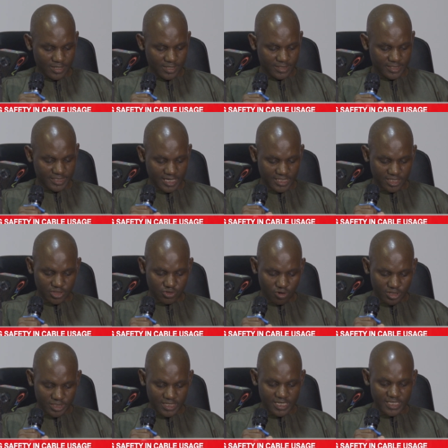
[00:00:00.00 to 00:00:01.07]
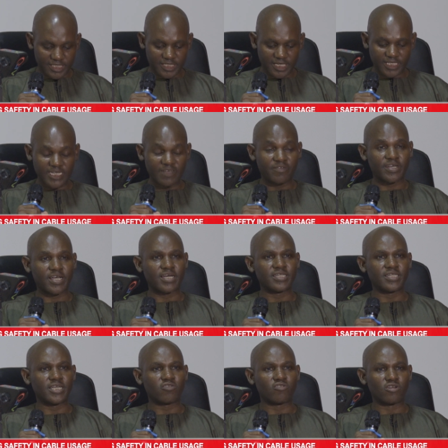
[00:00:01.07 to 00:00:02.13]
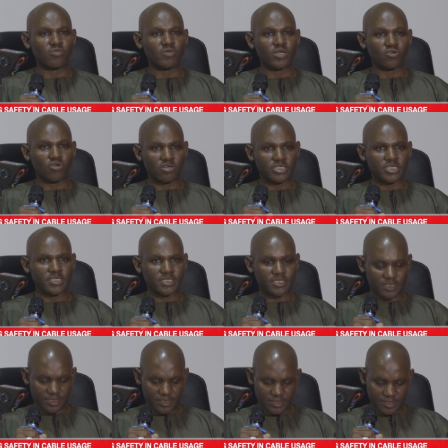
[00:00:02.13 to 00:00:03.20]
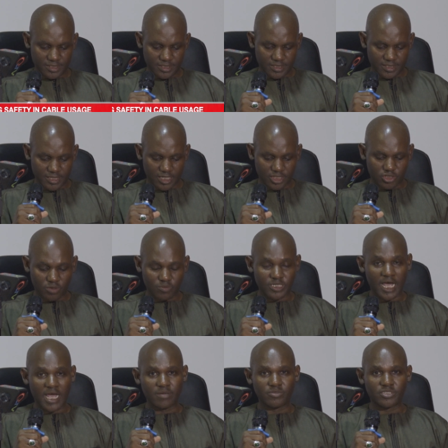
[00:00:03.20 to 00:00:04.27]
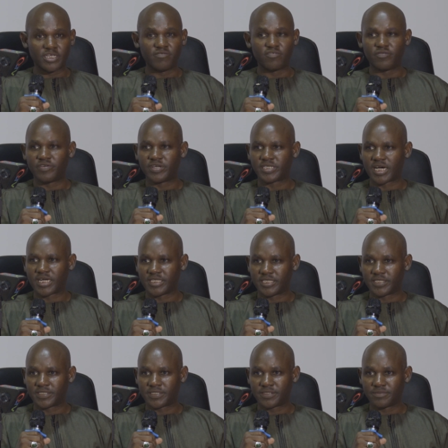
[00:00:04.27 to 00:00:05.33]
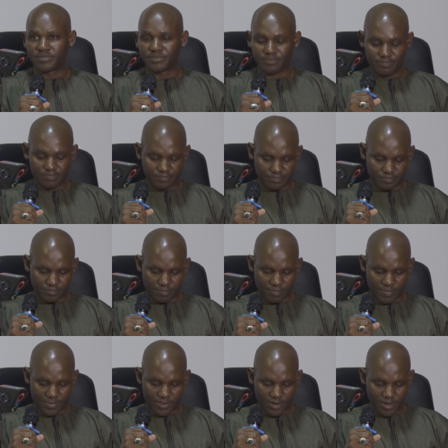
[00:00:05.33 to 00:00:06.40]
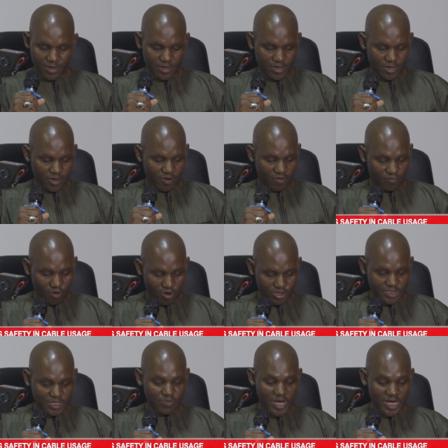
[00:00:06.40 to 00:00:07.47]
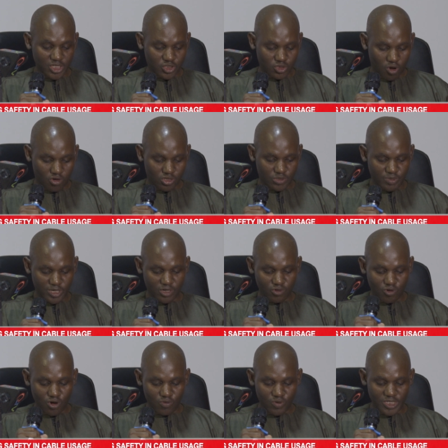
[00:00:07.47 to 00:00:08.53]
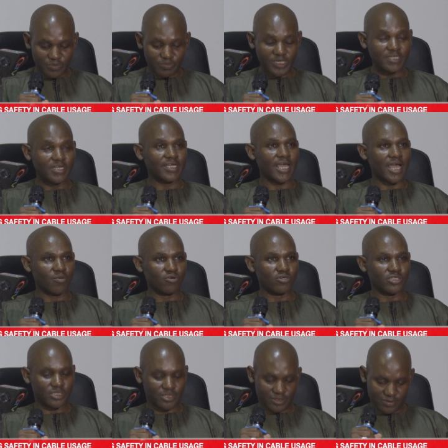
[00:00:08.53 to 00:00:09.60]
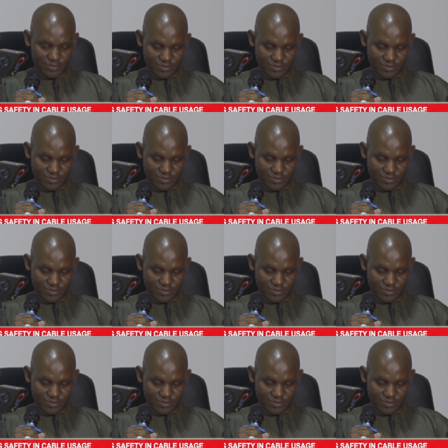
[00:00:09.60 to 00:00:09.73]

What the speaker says: This has resulted in significant economic losses and sometimes even fatalities. Of course, the main source may not always be the cables,